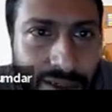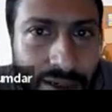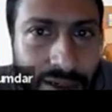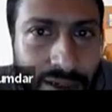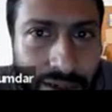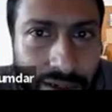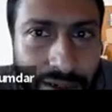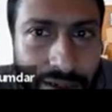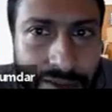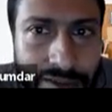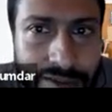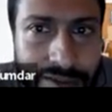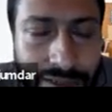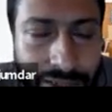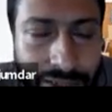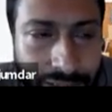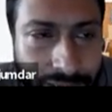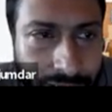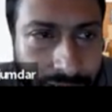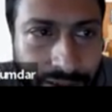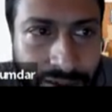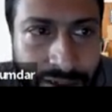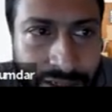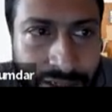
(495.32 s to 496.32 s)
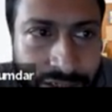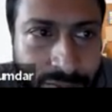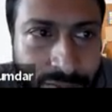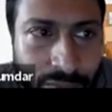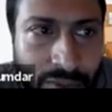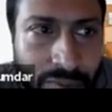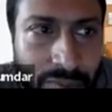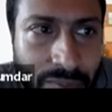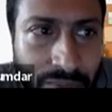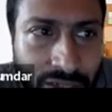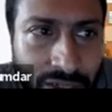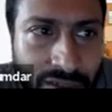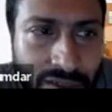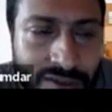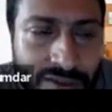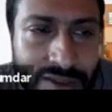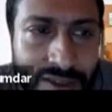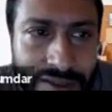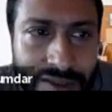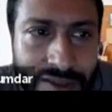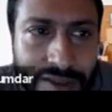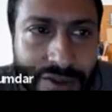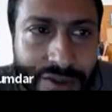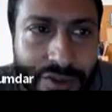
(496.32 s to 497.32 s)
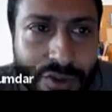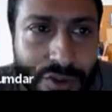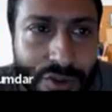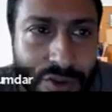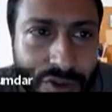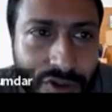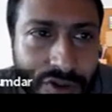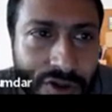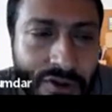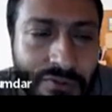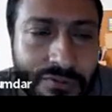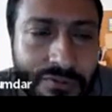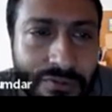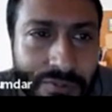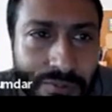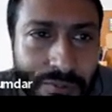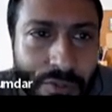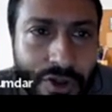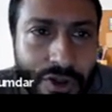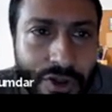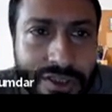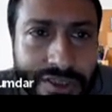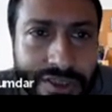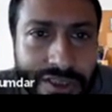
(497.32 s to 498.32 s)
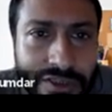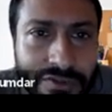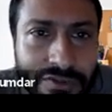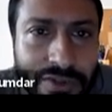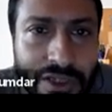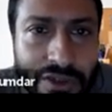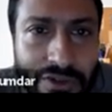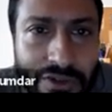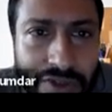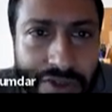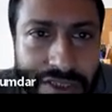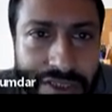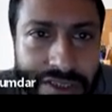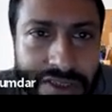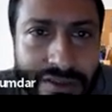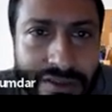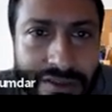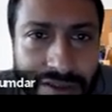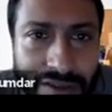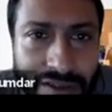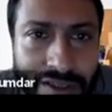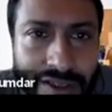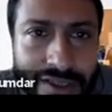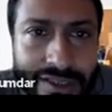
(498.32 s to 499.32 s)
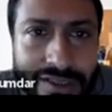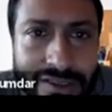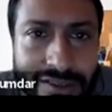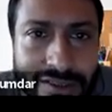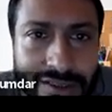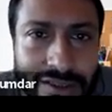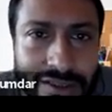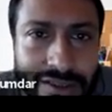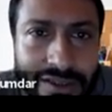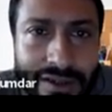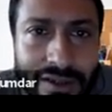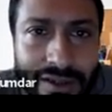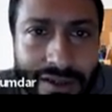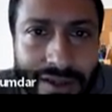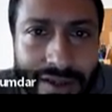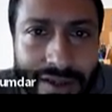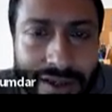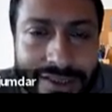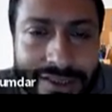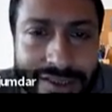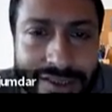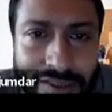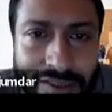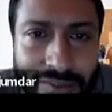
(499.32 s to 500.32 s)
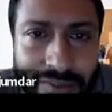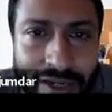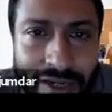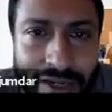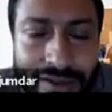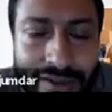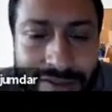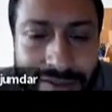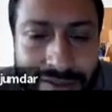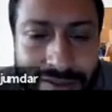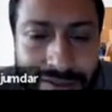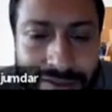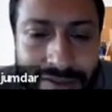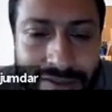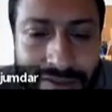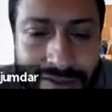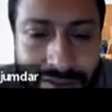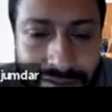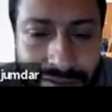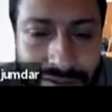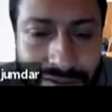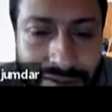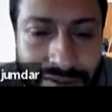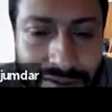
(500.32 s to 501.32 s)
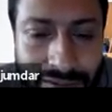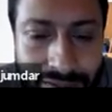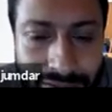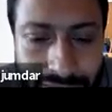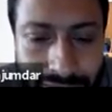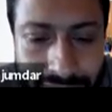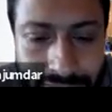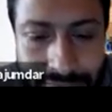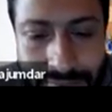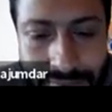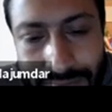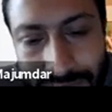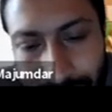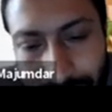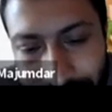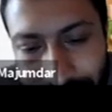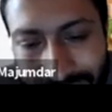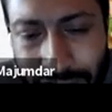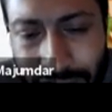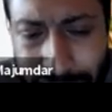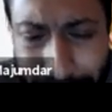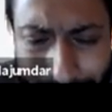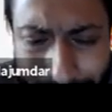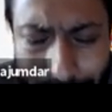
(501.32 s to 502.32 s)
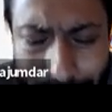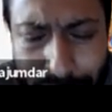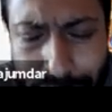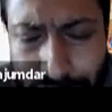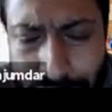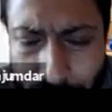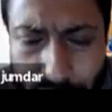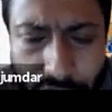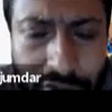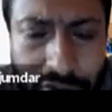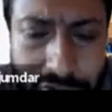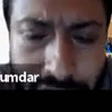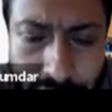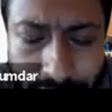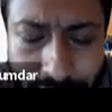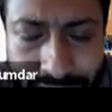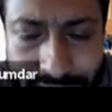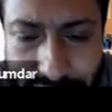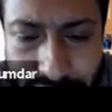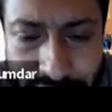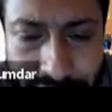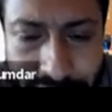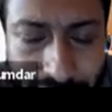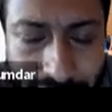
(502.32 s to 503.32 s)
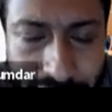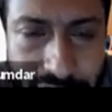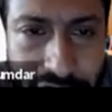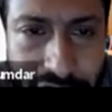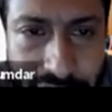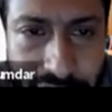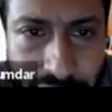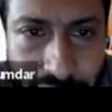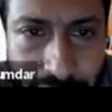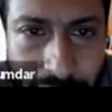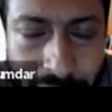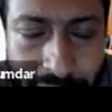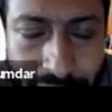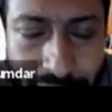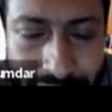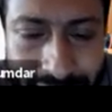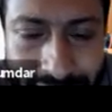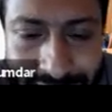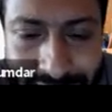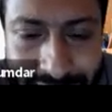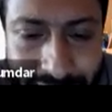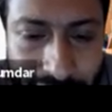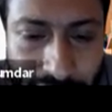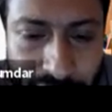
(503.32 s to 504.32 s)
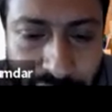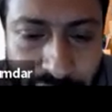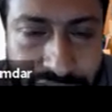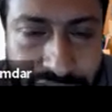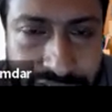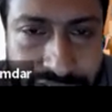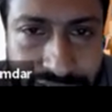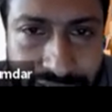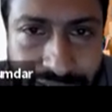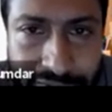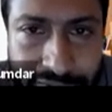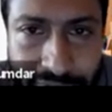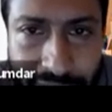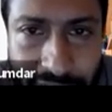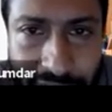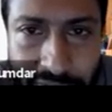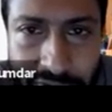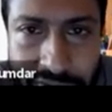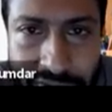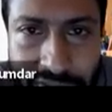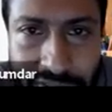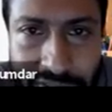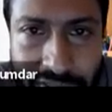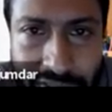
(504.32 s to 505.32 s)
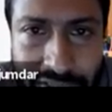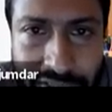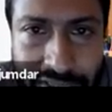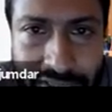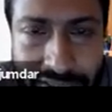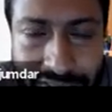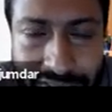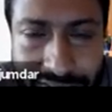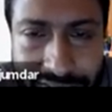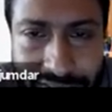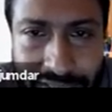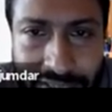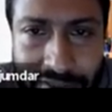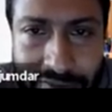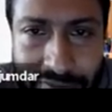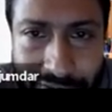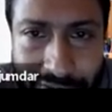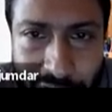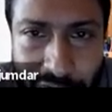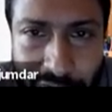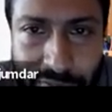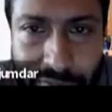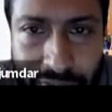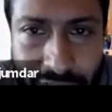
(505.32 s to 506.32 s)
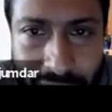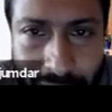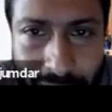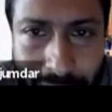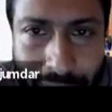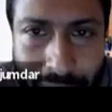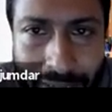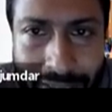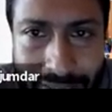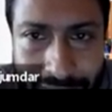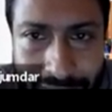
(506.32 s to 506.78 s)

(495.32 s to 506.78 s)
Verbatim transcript: Uh, again, remember that the goal of policy evaluation is estimate um, state values or also action values maybe, but let's start with state values. State value V pi